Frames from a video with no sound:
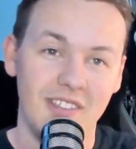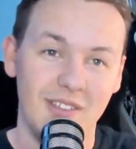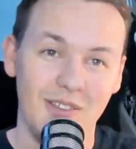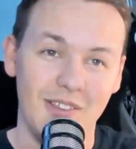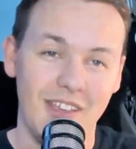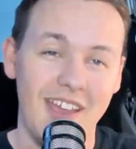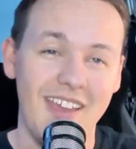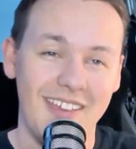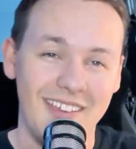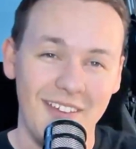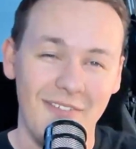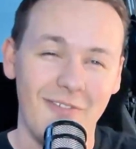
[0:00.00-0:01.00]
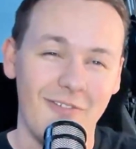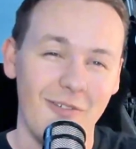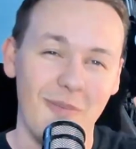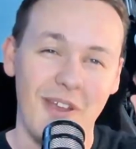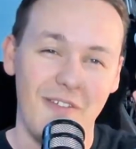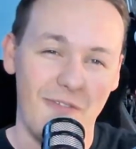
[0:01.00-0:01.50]
This is a gift
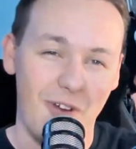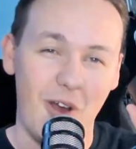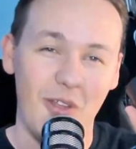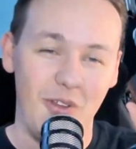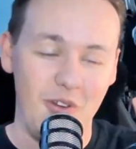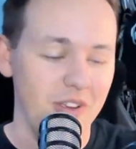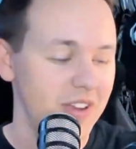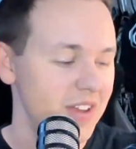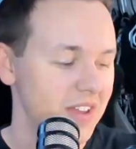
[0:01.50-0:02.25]
from my father.